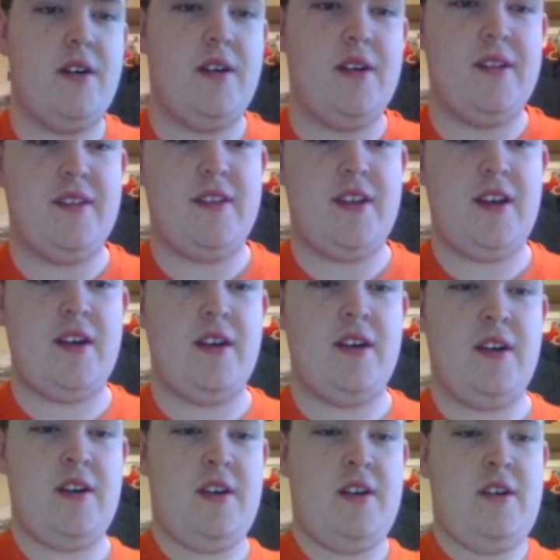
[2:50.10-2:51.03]
That's it.
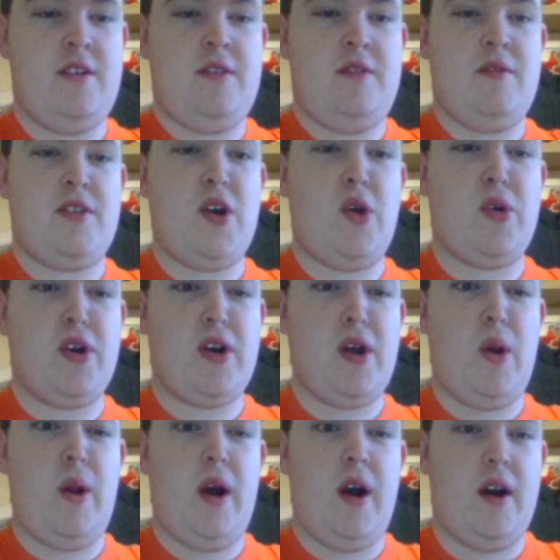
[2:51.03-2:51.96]

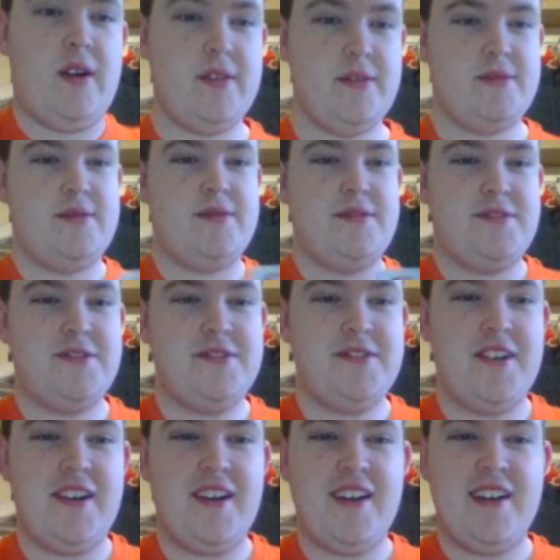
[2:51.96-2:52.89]
Coca-Cola.
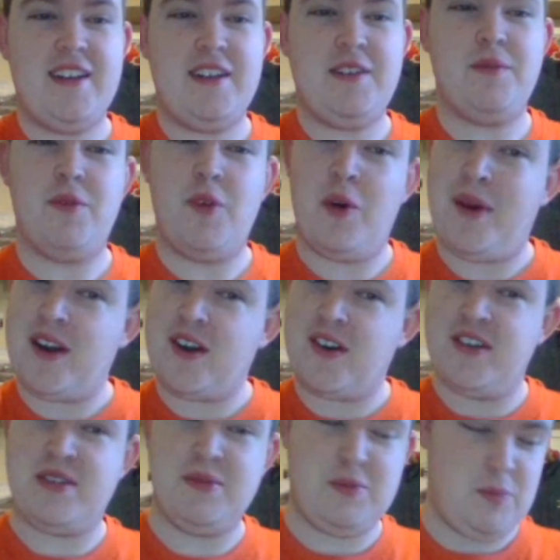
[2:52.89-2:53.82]
On my
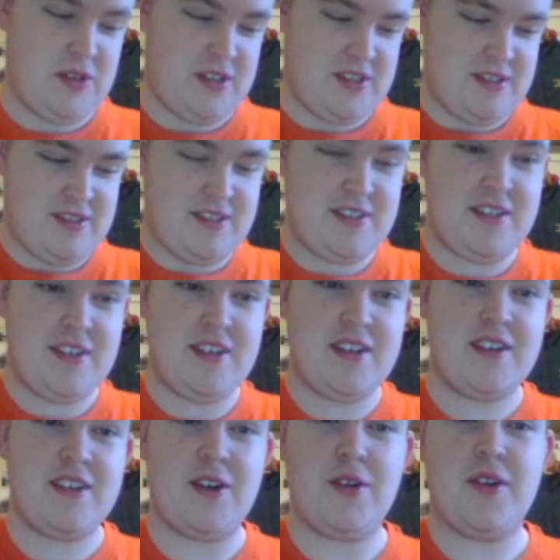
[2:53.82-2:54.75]
Christmas presents,
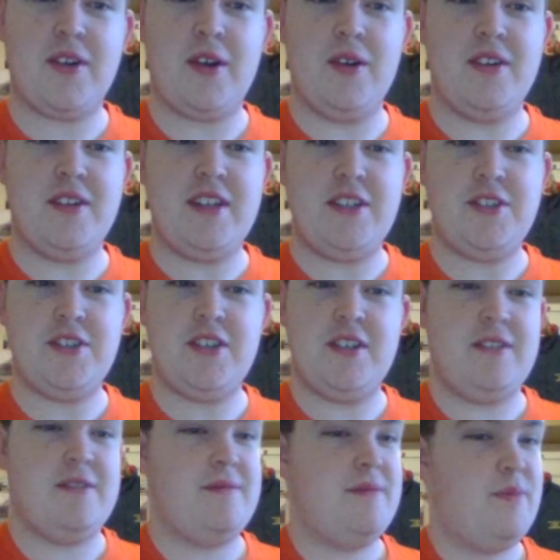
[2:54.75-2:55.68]
Coca-Cola
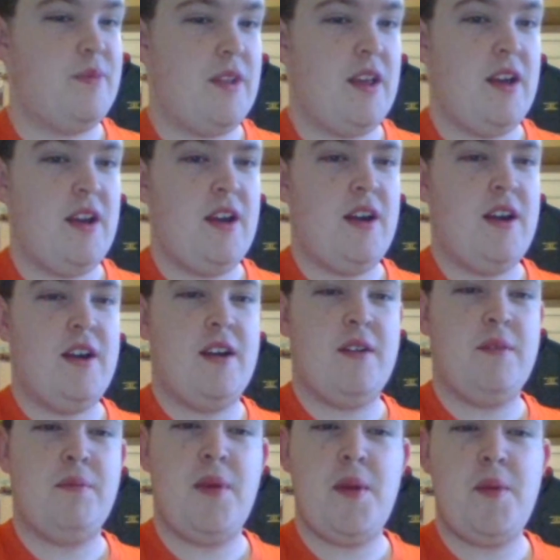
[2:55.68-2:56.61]
t-shirt.
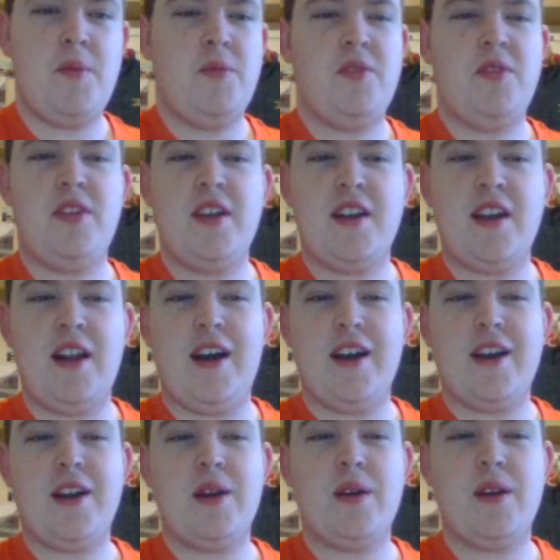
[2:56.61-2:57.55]
People must think I
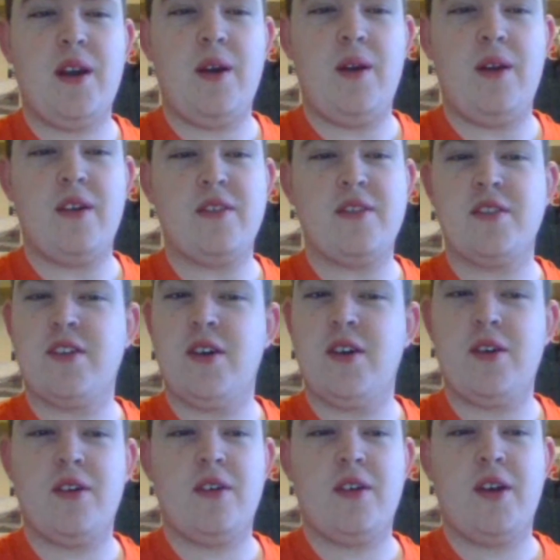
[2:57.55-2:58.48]
like Coca-Cola because I've
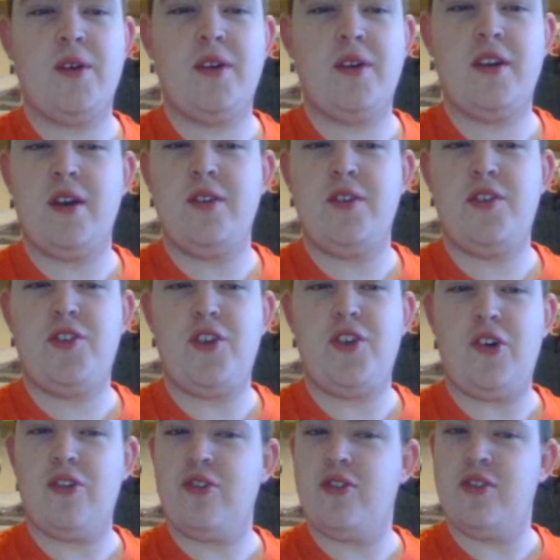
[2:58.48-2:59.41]
got Coca-Cola
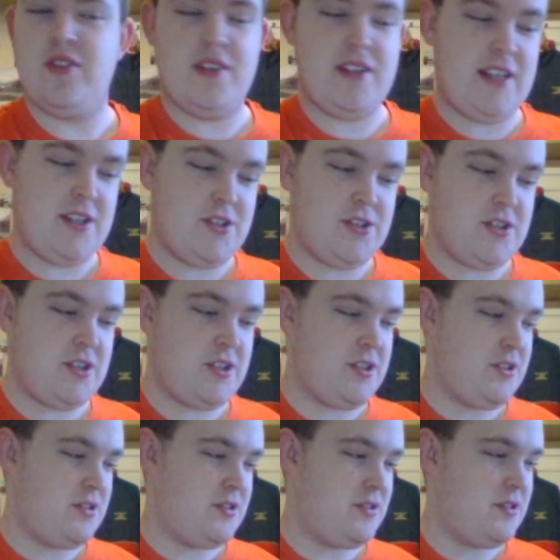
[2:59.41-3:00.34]
socks and
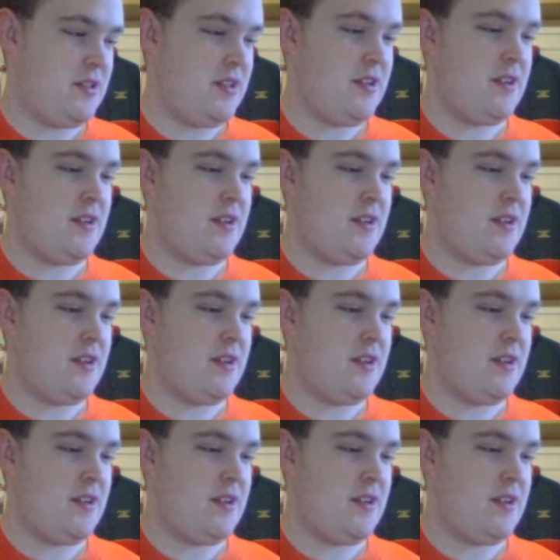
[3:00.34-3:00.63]
t-shirts, and